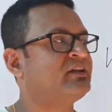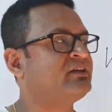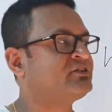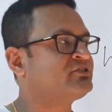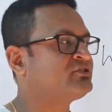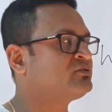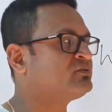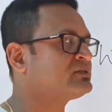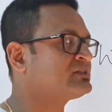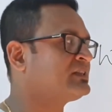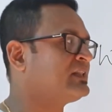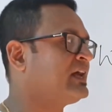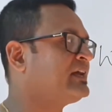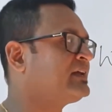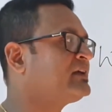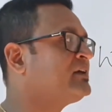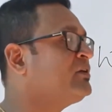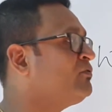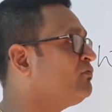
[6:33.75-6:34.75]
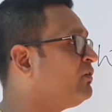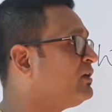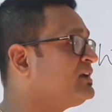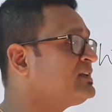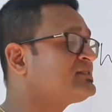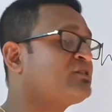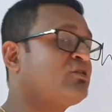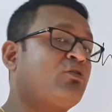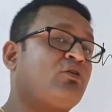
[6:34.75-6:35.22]
issues like what
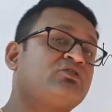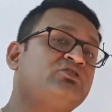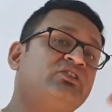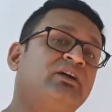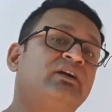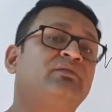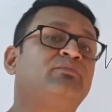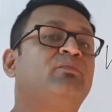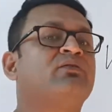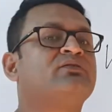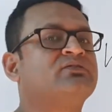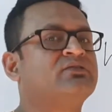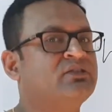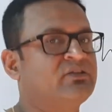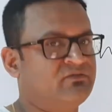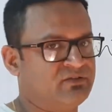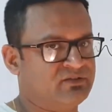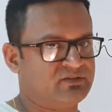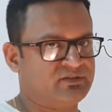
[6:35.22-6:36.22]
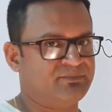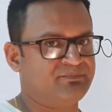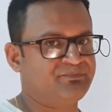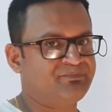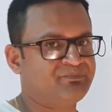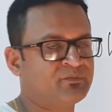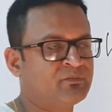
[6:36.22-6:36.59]
is logical positivism,